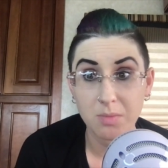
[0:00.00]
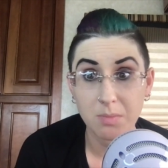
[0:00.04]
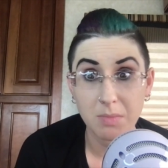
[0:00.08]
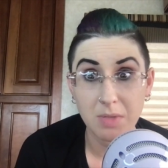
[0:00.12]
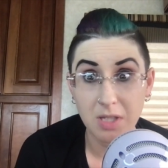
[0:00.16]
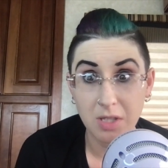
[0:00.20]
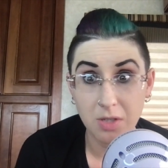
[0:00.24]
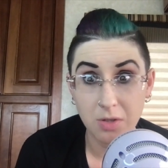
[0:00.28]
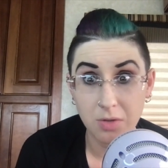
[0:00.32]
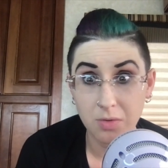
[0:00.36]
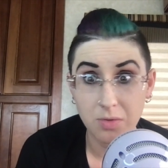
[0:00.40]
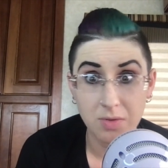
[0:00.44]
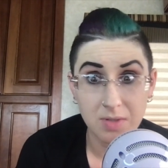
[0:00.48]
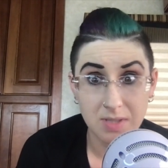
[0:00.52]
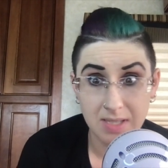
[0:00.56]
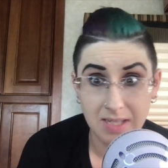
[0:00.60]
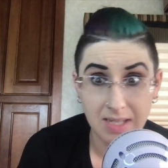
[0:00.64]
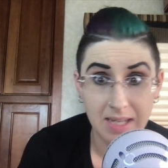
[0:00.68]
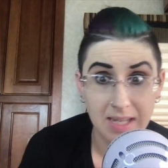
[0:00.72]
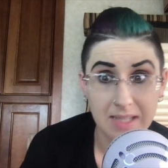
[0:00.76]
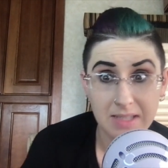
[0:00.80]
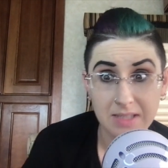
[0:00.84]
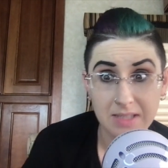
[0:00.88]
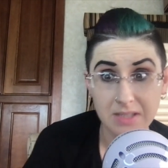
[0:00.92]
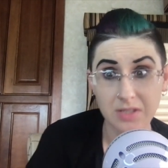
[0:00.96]
be used
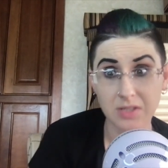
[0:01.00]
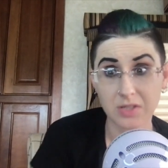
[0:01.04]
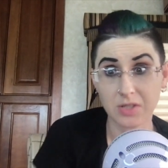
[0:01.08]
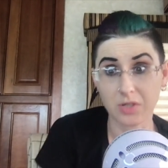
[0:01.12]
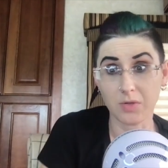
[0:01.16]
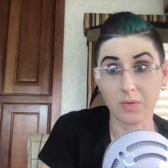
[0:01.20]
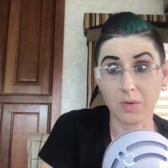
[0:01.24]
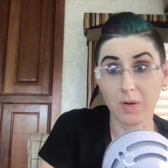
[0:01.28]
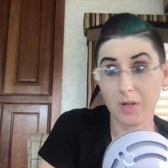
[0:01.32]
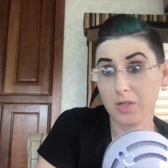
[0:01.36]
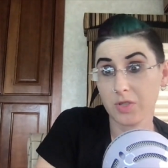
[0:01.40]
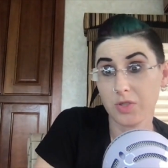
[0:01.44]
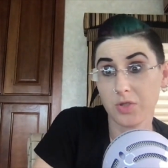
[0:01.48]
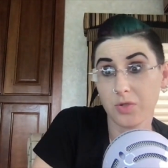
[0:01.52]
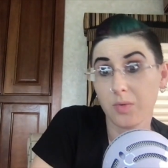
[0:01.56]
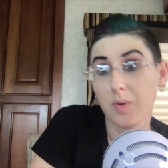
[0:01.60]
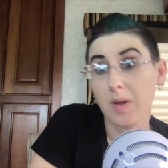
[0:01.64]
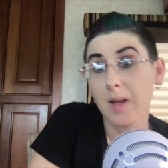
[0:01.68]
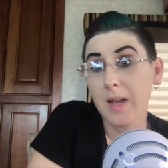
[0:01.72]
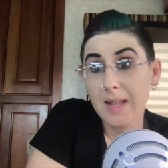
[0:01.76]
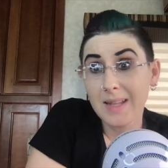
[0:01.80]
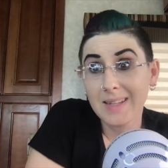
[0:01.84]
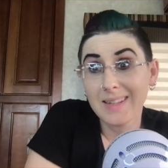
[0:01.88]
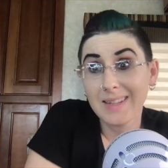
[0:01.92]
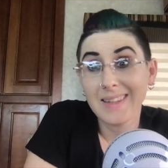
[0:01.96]
against you? Aren't you
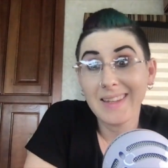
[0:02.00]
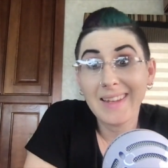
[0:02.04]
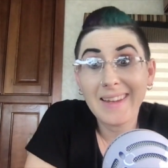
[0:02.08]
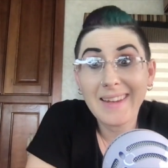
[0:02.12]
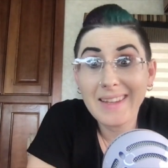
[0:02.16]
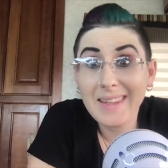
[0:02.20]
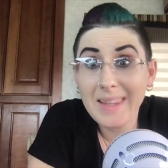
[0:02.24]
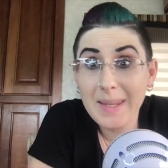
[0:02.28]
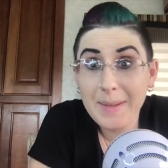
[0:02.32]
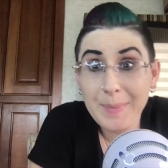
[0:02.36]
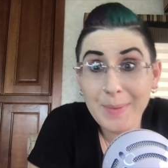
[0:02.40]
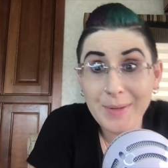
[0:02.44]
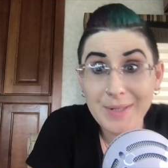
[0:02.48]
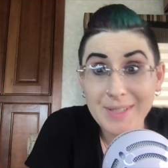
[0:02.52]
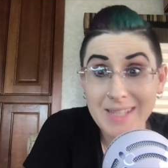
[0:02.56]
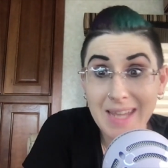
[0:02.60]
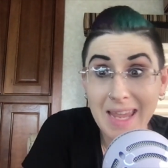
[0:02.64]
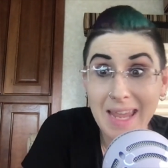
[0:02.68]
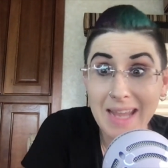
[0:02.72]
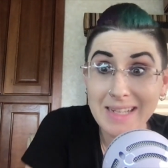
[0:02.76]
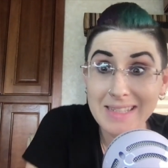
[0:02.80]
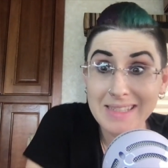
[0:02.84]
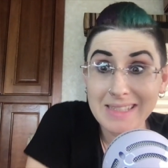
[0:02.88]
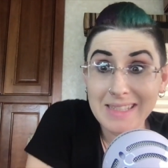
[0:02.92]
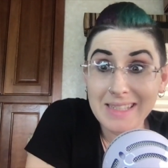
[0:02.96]
legally
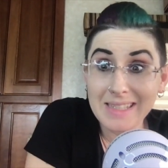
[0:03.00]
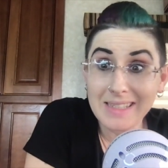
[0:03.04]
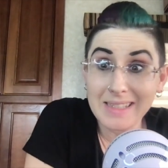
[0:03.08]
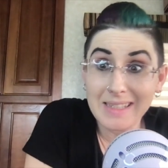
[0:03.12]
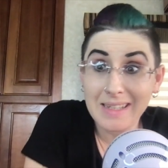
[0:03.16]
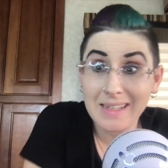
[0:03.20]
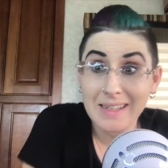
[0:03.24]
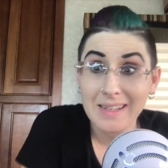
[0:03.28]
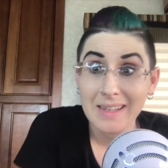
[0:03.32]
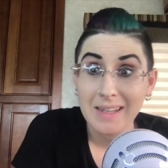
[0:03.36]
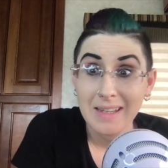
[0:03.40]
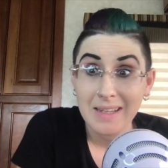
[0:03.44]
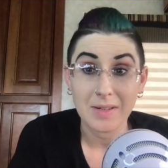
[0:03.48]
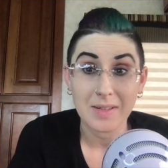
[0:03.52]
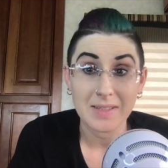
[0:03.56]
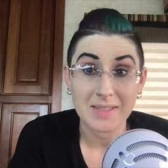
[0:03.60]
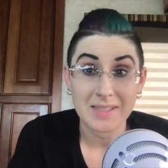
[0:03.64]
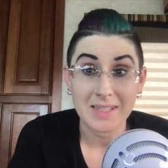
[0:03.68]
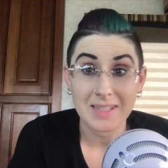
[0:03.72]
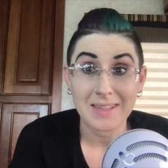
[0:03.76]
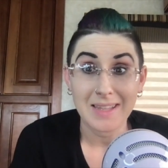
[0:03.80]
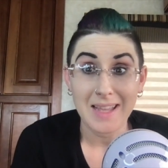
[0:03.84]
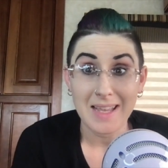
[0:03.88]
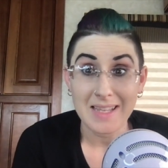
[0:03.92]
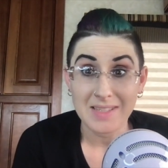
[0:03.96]
protected as a
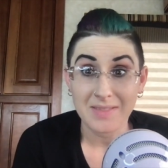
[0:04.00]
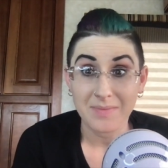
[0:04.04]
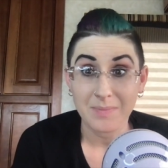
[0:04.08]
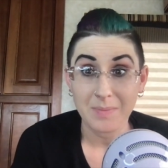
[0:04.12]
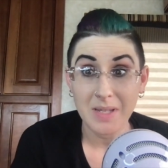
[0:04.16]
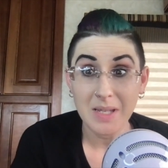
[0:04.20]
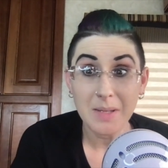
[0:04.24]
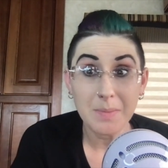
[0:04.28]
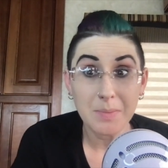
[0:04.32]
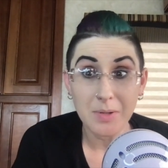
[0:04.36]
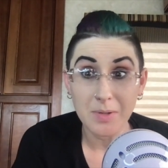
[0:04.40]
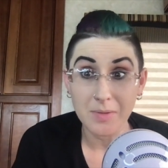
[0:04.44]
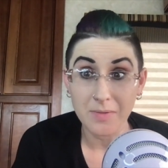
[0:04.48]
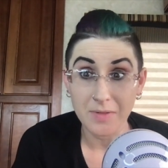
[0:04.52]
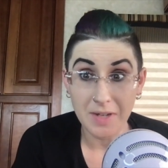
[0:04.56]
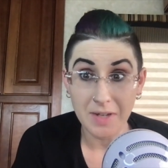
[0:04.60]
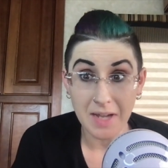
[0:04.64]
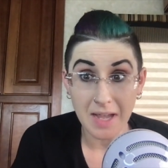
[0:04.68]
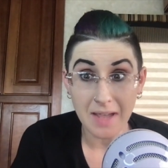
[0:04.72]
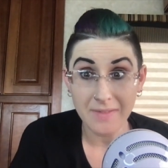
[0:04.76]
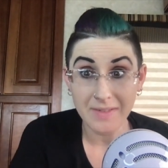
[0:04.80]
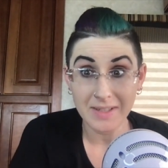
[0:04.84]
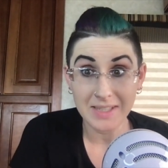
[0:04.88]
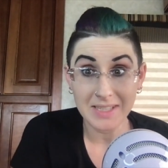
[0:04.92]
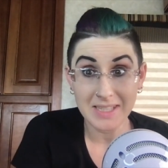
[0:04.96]
class of people for
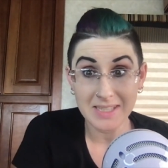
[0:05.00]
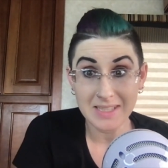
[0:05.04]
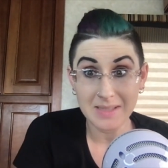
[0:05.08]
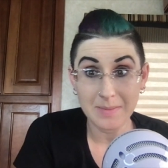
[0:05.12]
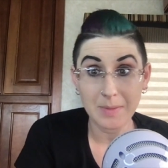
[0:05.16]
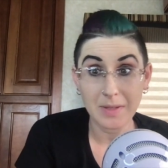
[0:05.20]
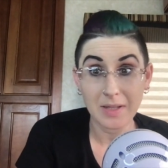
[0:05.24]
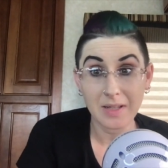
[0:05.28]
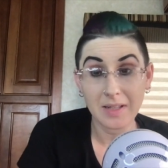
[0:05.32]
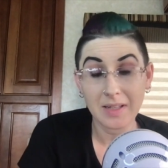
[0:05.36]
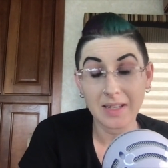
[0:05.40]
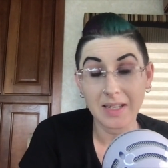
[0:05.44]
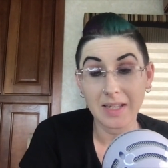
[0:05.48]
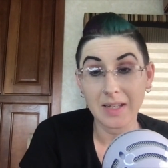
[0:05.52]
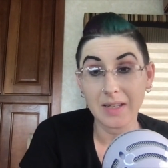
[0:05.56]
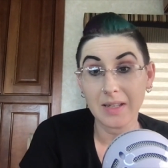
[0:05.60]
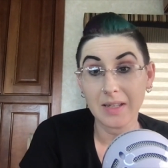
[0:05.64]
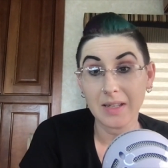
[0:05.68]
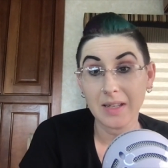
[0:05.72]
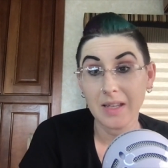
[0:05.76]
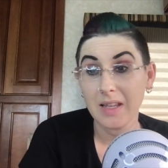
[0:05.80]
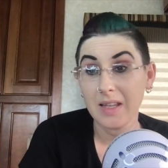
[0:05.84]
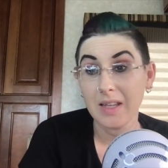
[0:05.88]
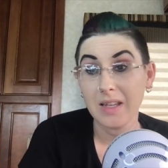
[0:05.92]
having a disability?